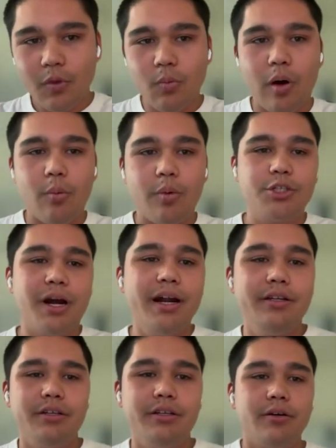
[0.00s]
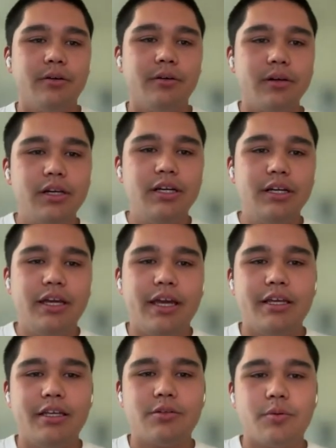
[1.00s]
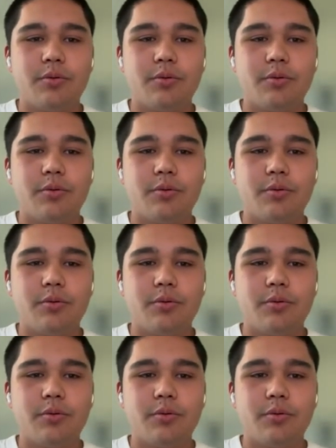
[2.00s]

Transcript: What we're trying to do is